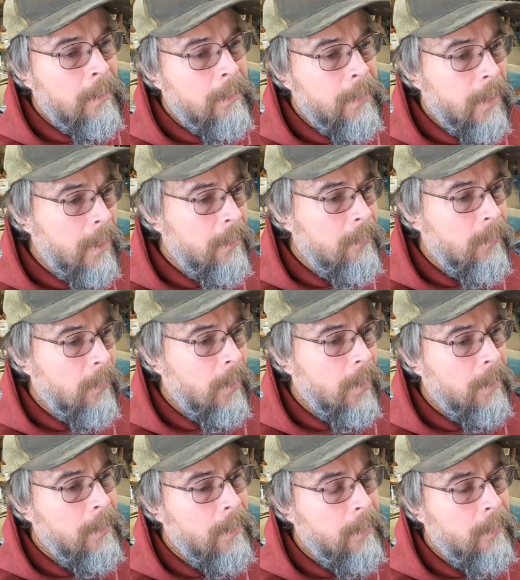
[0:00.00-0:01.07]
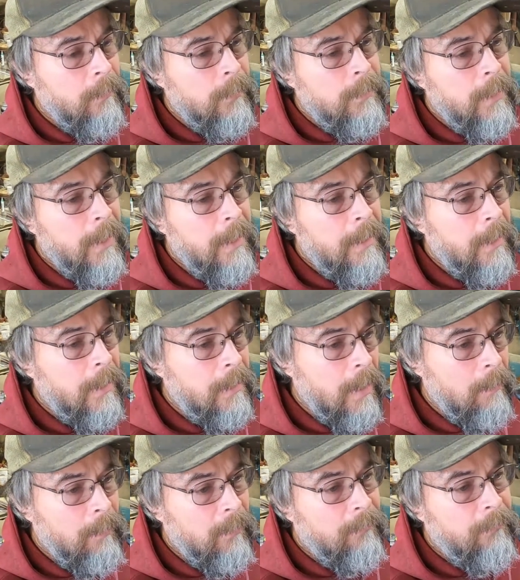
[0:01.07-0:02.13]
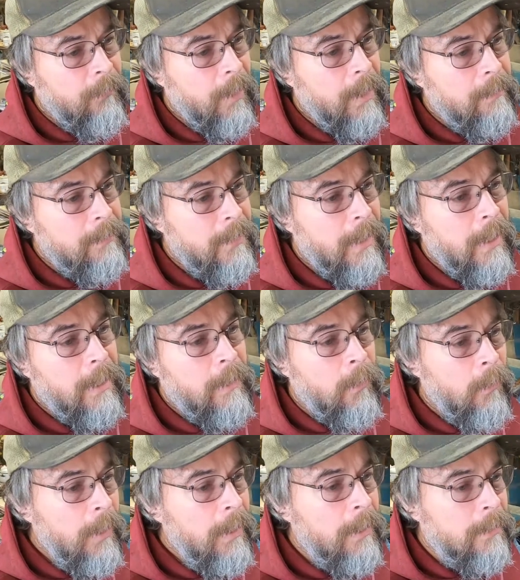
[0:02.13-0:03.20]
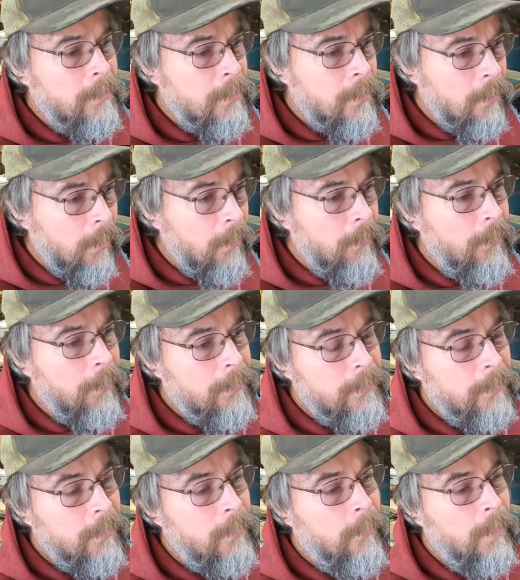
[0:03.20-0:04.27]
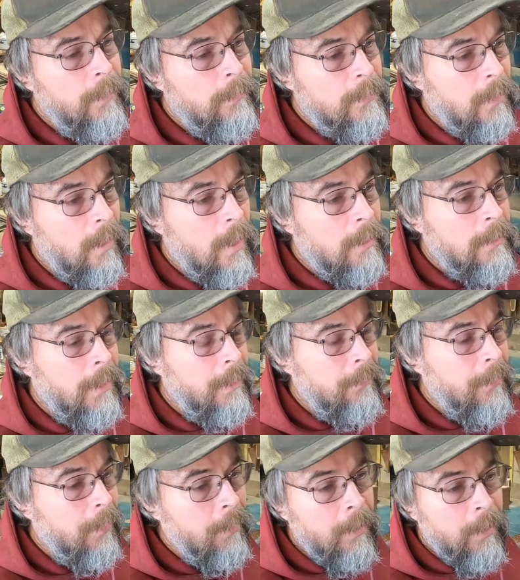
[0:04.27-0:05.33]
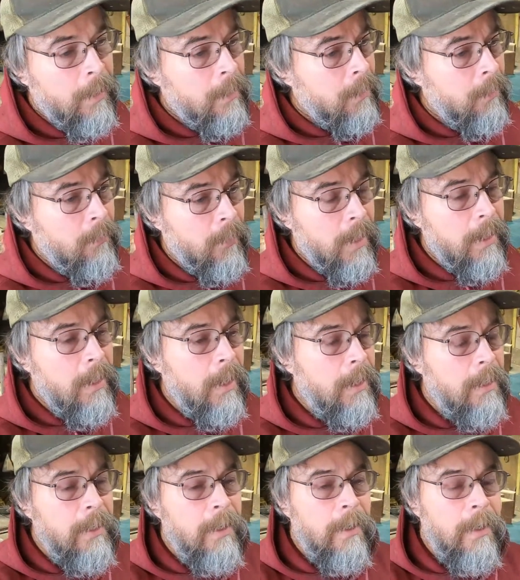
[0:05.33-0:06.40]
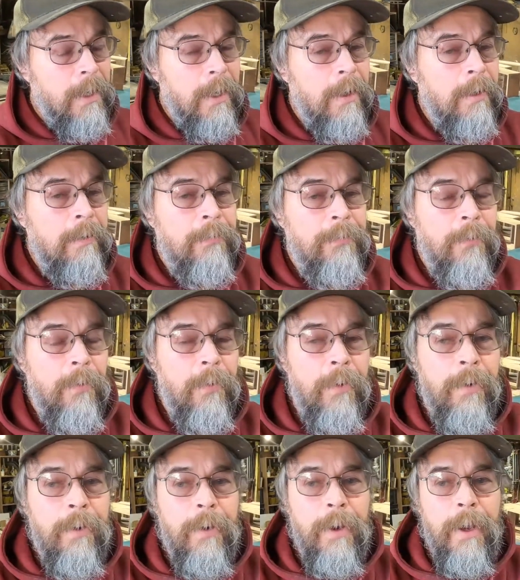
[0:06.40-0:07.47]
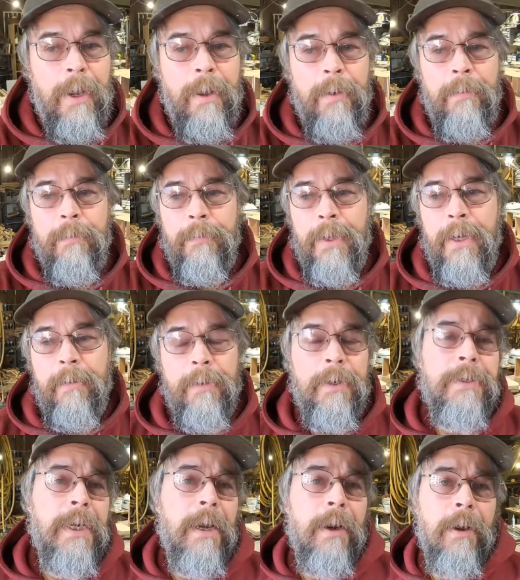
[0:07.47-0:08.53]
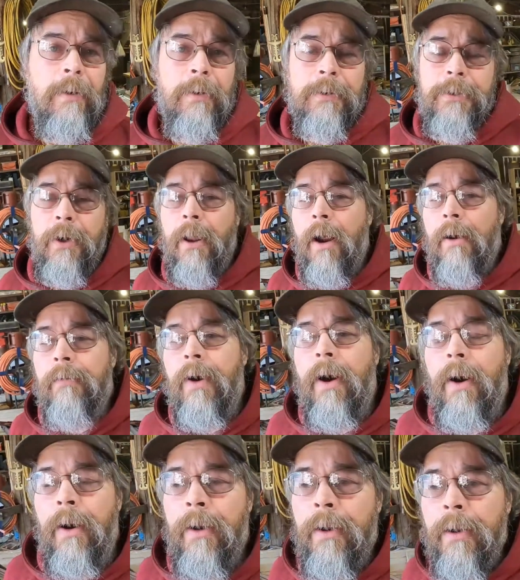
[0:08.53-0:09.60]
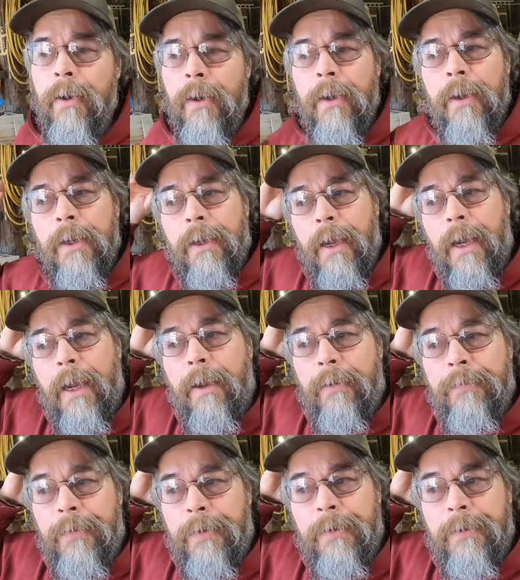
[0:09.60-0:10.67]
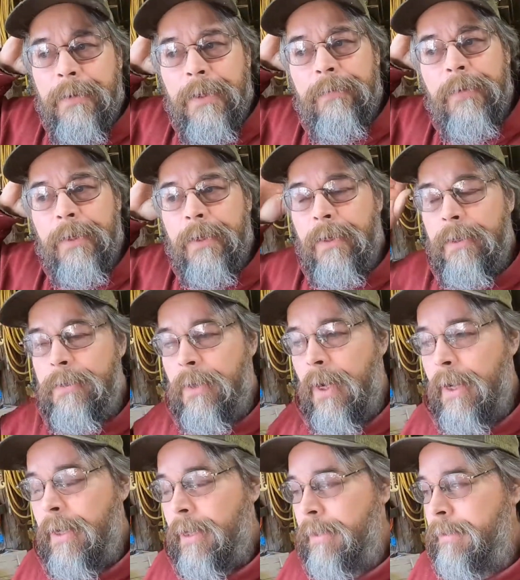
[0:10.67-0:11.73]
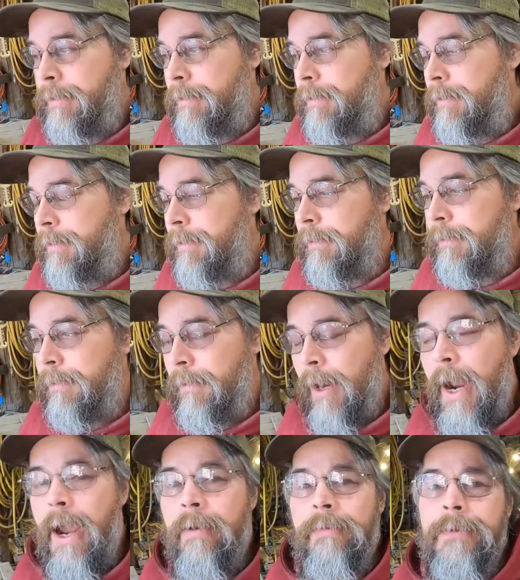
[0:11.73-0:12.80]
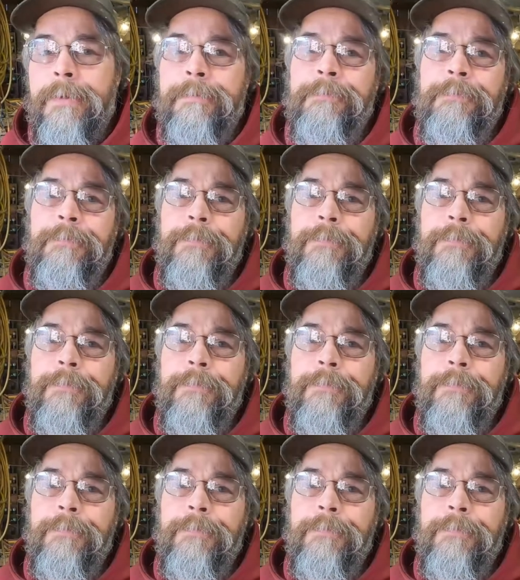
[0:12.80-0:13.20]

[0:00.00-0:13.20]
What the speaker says: The other one would take a couple of frames and had a queen excluder, so the queen was locked in there. Great idea again for being able to tell how old your larvae are if you're going to try to graft.